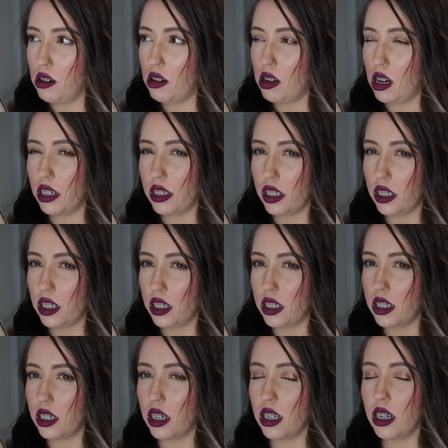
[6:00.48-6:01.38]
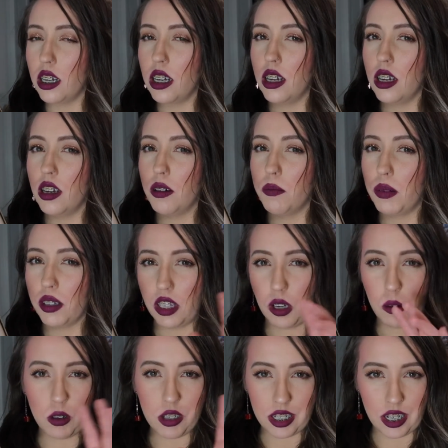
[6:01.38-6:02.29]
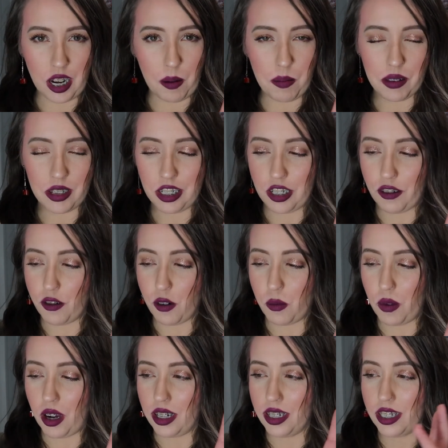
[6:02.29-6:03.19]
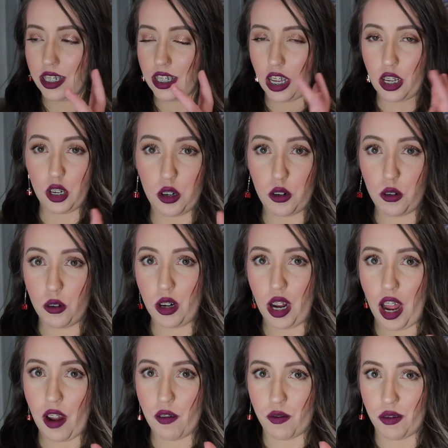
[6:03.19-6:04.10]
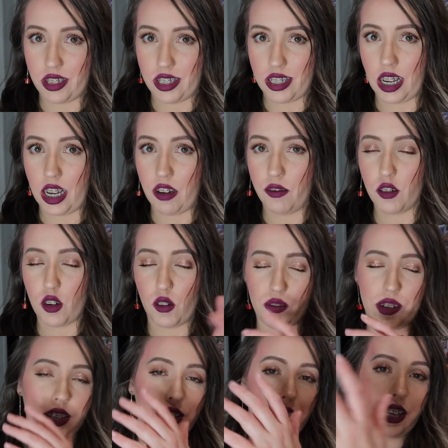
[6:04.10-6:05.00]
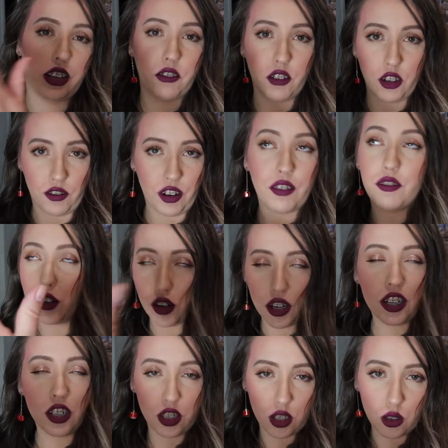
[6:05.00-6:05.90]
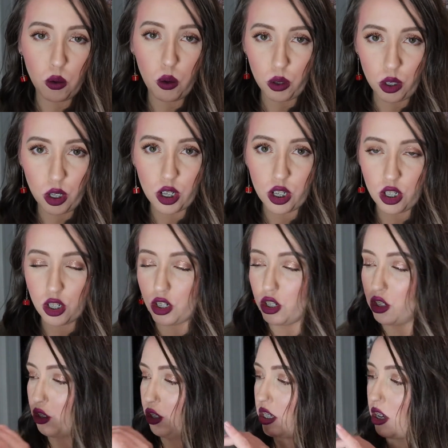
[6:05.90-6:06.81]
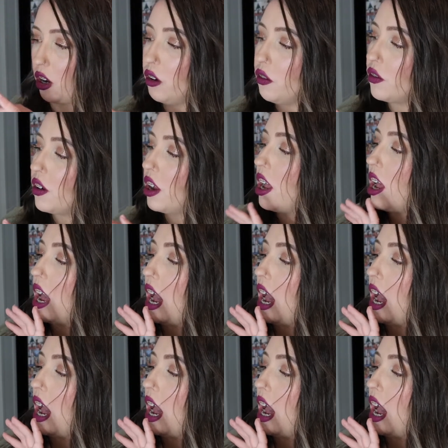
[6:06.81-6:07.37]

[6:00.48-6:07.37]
I think that's it. But there was a couple of different ones that could have received. Obviously, if you're in store, you can choose yourself.